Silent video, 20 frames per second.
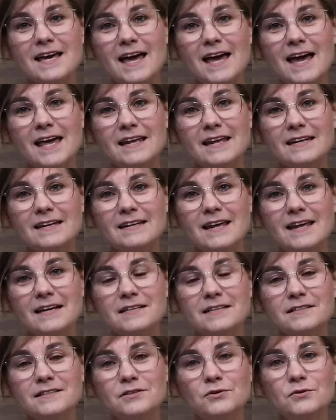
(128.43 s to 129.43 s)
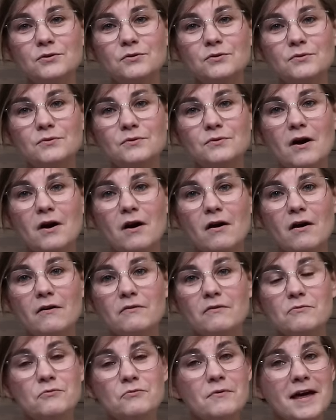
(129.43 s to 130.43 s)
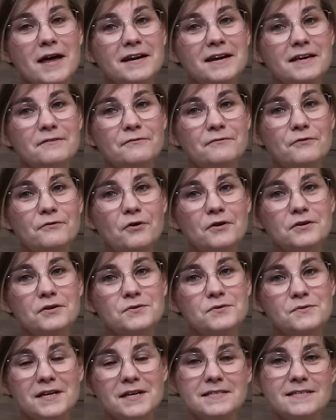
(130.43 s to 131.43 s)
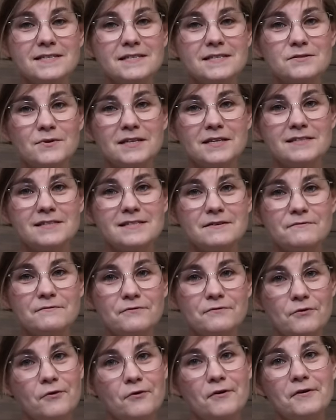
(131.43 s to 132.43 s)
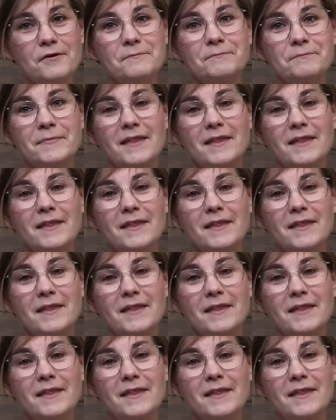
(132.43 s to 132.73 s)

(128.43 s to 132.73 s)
and that you are ready for 2024,